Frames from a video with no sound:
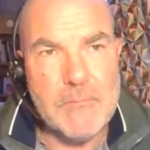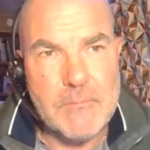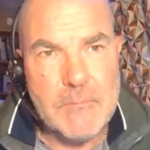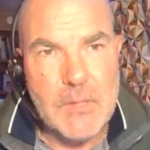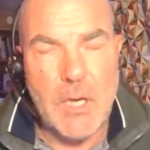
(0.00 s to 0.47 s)

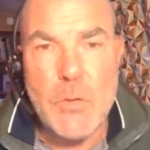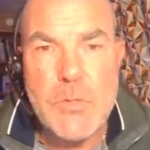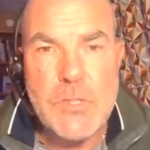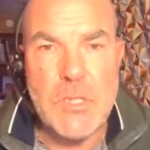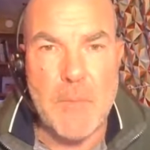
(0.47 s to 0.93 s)
close
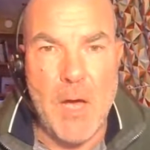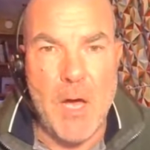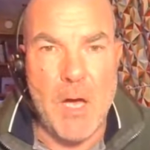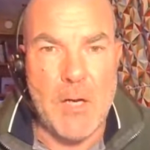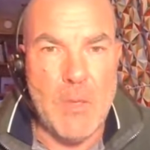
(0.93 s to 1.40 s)
to the
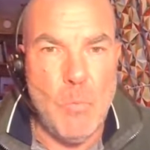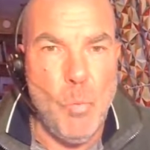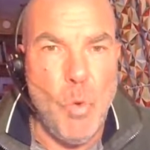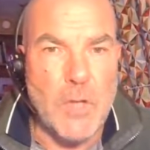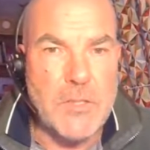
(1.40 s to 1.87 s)
mark in
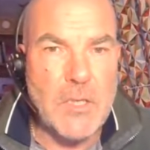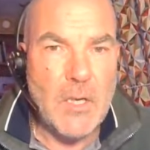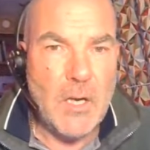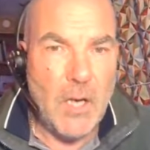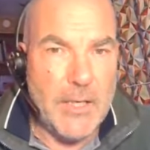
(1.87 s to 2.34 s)
what
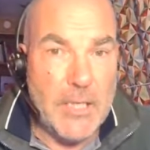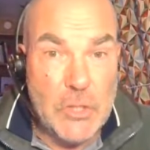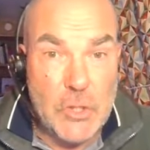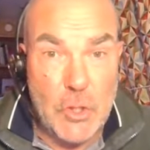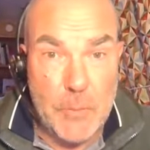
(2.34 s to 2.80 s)
I
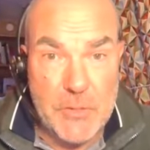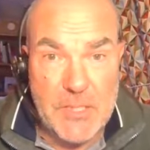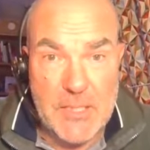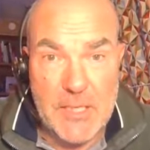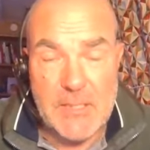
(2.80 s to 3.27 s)
interpreted
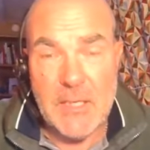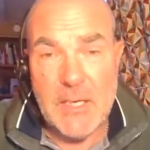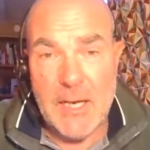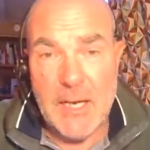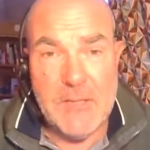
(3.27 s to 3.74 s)
it.
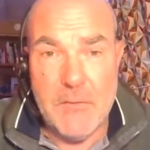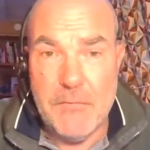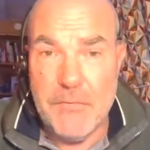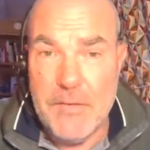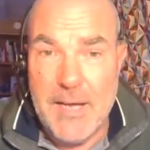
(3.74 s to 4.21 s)
And don't
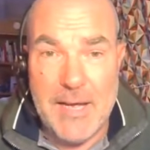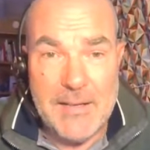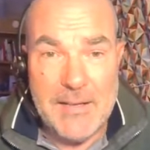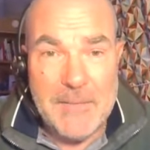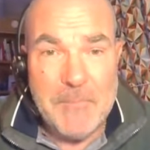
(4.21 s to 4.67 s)
forget,
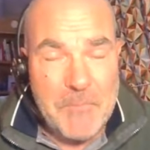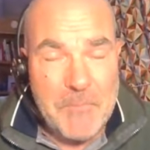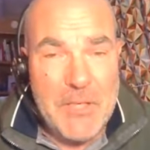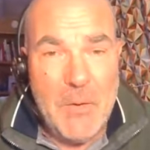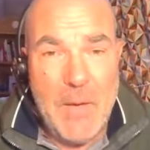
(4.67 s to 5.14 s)

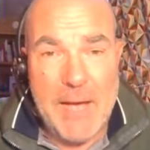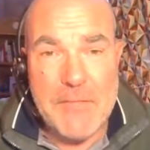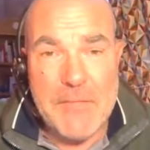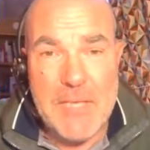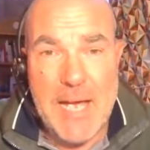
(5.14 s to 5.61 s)
you have
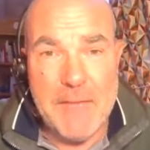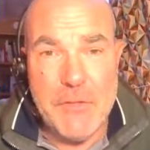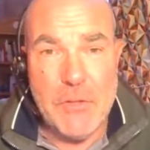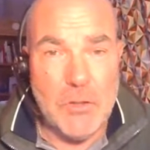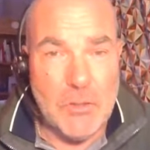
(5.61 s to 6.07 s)
to have your